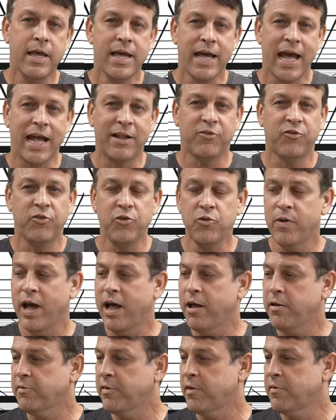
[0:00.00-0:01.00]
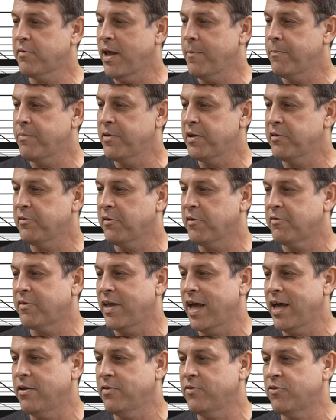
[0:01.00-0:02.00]
at 2 ounces, that brings us
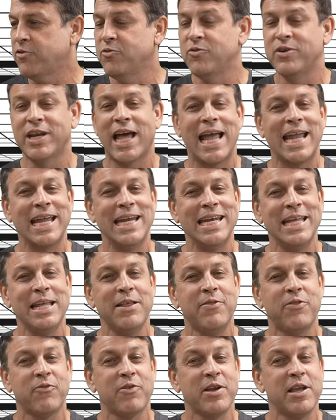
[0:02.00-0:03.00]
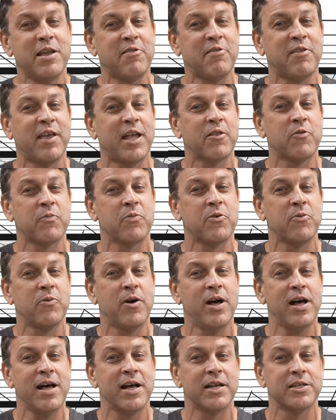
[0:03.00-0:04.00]
down to 93 cents per
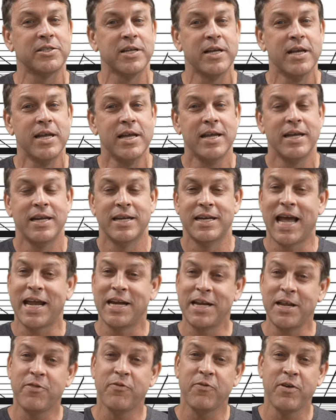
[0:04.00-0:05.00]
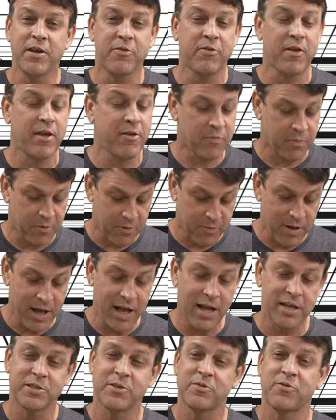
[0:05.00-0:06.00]
wash. 93 cents per
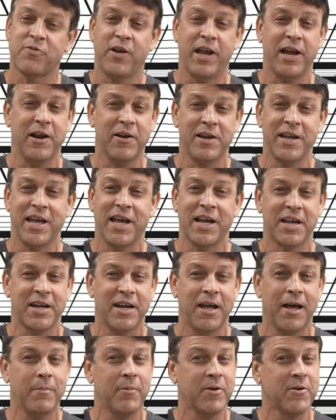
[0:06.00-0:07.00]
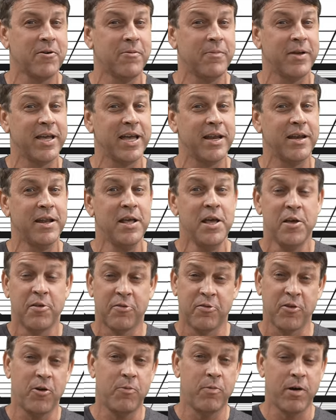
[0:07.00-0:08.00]
wash is very economical, man.
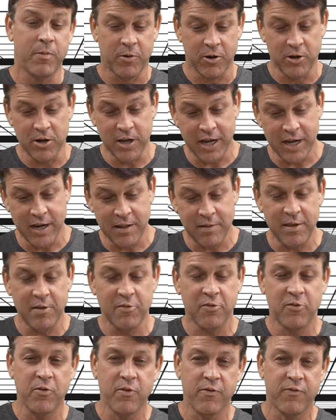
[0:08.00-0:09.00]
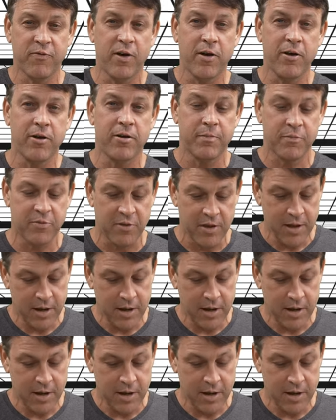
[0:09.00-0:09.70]
So when we're looking at these two foams,